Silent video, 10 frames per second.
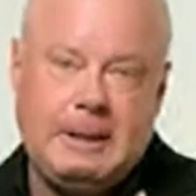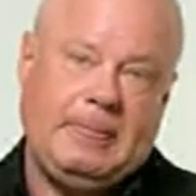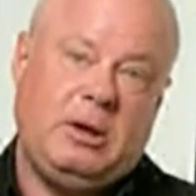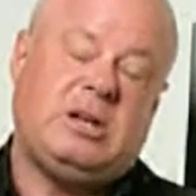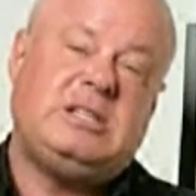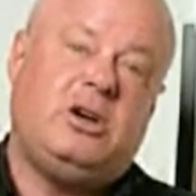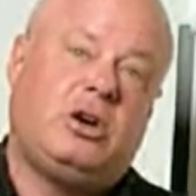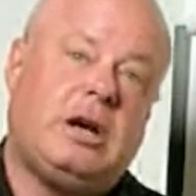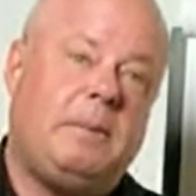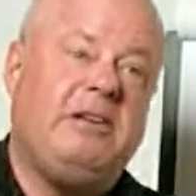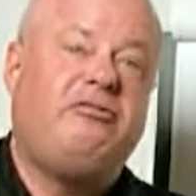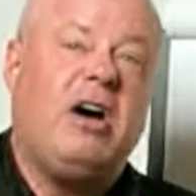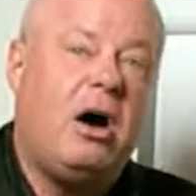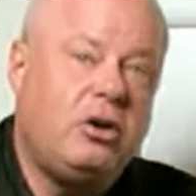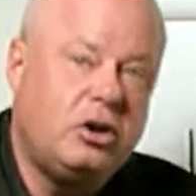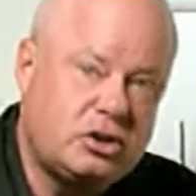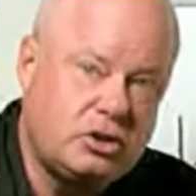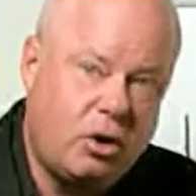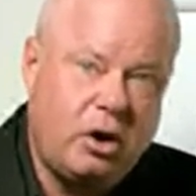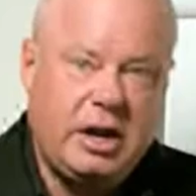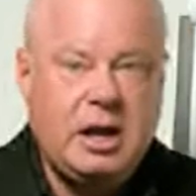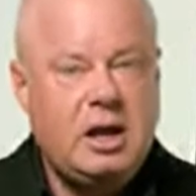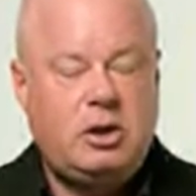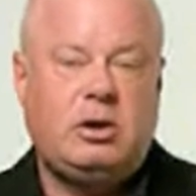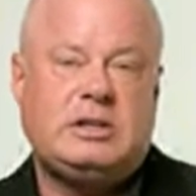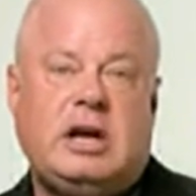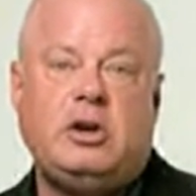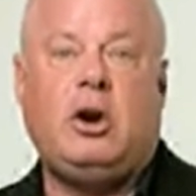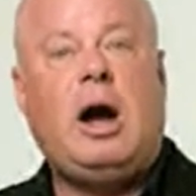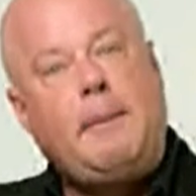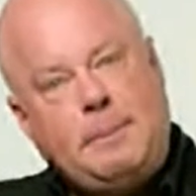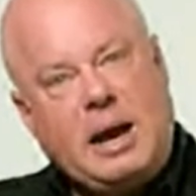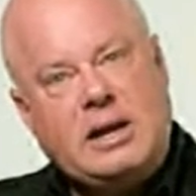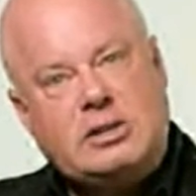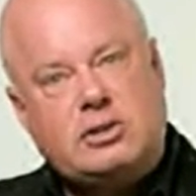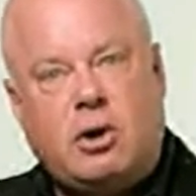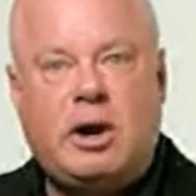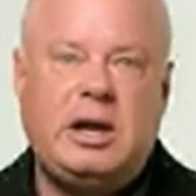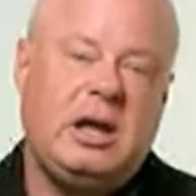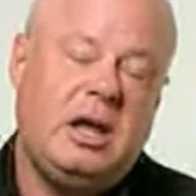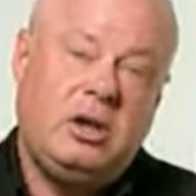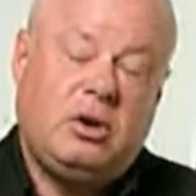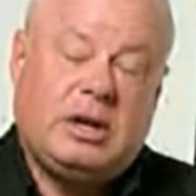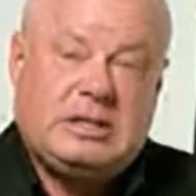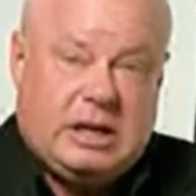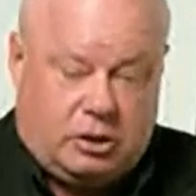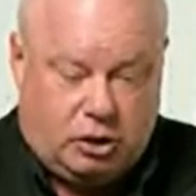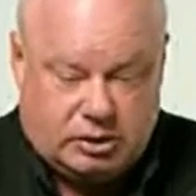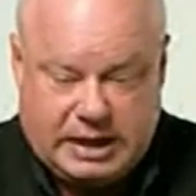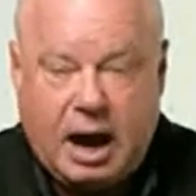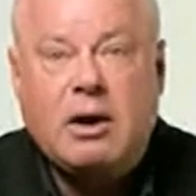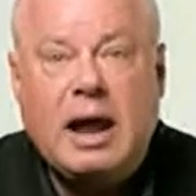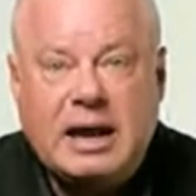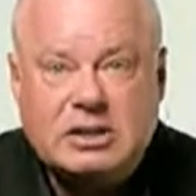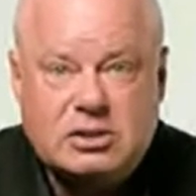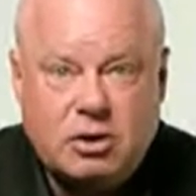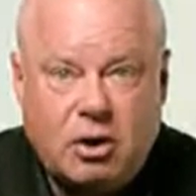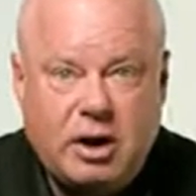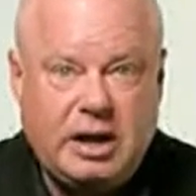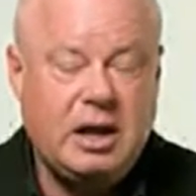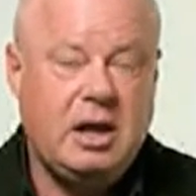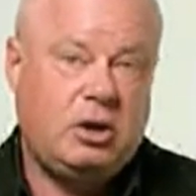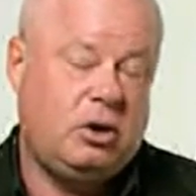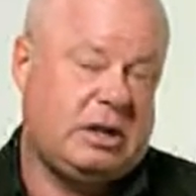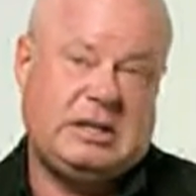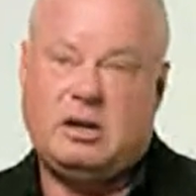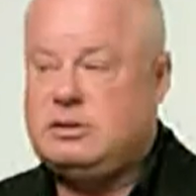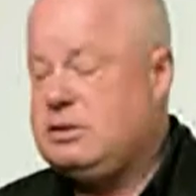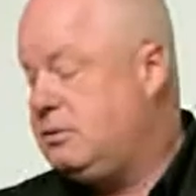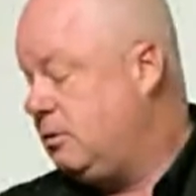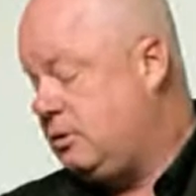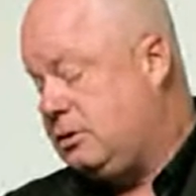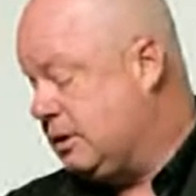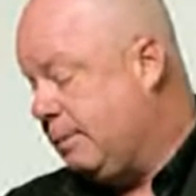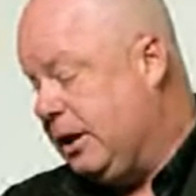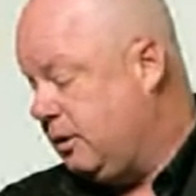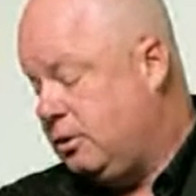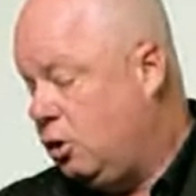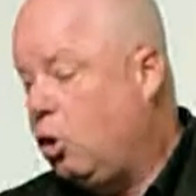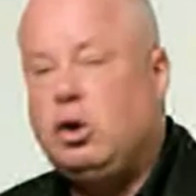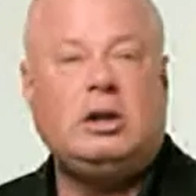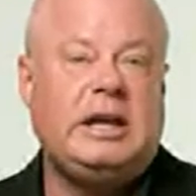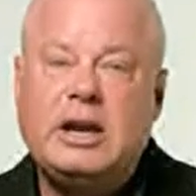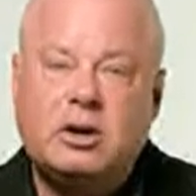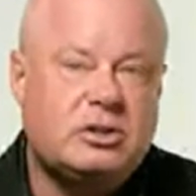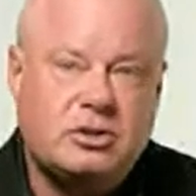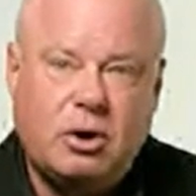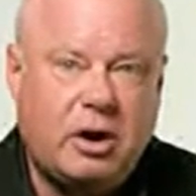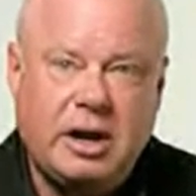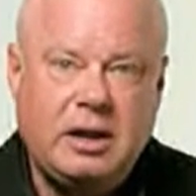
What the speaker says: You could tell your company founder story. You could tell your upline story. You could tell your downline story. You could tell somebody, local leader story.